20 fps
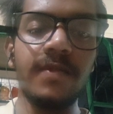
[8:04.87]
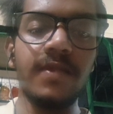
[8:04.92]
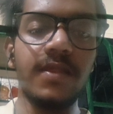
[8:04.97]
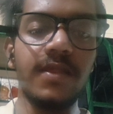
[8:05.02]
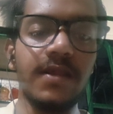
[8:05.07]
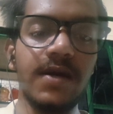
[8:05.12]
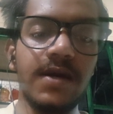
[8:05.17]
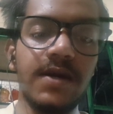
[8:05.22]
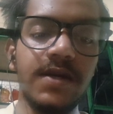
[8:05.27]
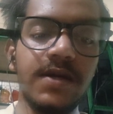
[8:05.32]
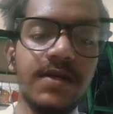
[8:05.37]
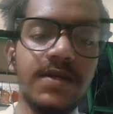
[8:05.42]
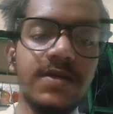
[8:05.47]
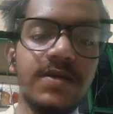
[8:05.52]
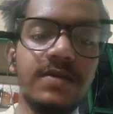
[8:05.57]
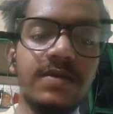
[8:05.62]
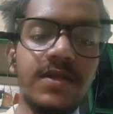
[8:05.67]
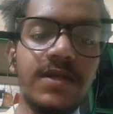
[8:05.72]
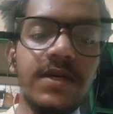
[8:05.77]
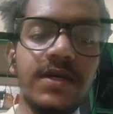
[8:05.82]
That is,
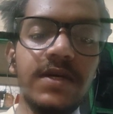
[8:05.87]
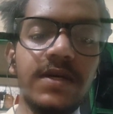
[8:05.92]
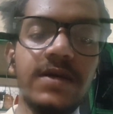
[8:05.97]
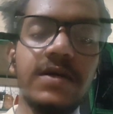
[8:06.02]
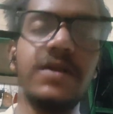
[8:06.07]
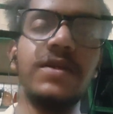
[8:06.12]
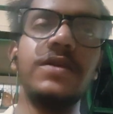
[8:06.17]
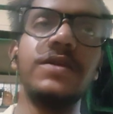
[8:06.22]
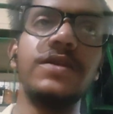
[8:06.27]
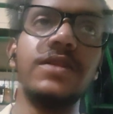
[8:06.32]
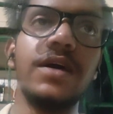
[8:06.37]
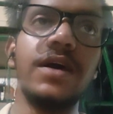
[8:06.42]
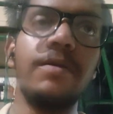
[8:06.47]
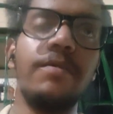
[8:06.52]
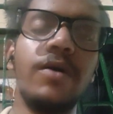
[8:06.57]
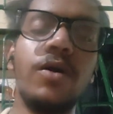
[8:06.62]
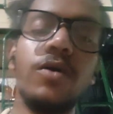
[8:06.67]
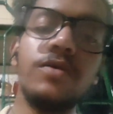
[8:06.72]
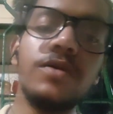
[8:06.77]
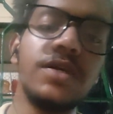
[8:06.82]
the
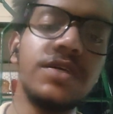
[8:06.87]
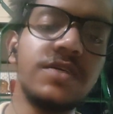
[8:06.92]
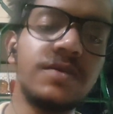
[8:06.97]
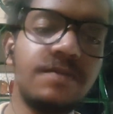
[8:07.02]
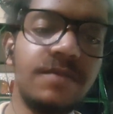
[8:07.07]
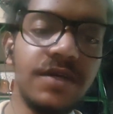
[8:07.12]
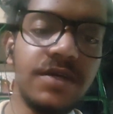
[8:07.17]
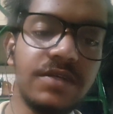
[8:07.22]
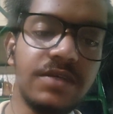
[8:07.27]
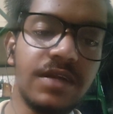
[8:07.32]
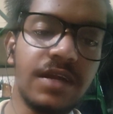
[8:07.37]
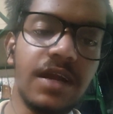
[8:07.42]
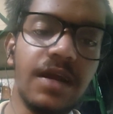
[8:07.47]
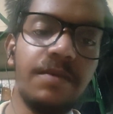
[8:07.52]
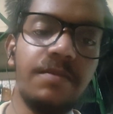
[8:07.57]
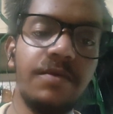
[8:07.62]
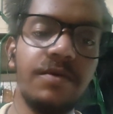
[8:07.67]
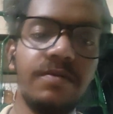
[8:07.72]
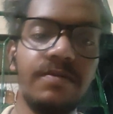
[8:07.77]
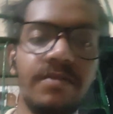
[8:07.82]
amount is
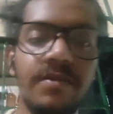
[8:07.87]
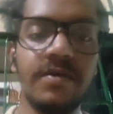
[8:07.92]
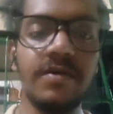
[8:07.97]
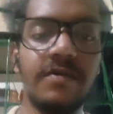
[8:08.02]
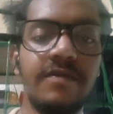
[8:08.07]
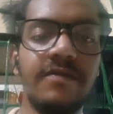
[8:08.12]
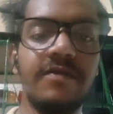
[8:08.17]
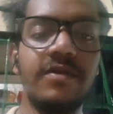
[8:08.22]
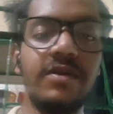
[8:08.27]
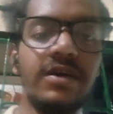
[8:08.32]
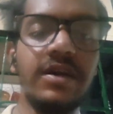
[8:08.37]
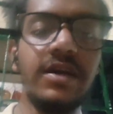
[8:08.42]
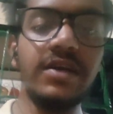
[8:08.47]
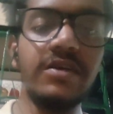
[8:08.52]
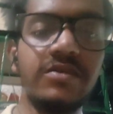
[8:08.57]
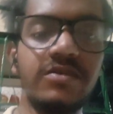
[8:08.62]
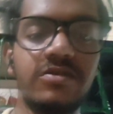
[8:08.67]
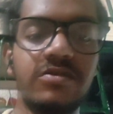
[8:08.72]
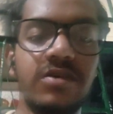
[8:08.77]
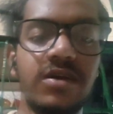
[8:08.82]
prescribed for each
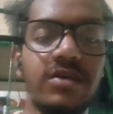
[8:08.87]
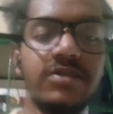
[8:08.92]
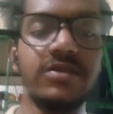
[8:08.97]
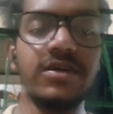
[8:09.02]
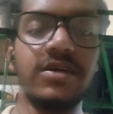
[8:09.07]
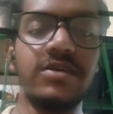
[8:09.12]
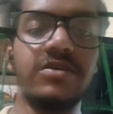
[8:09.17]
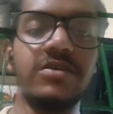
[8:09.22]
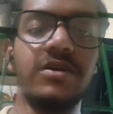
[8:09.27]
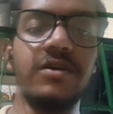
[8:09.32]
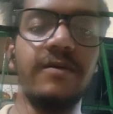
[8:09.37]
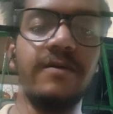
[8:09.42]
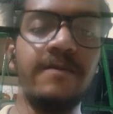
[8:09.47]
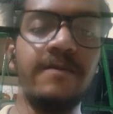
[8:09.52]
transaction.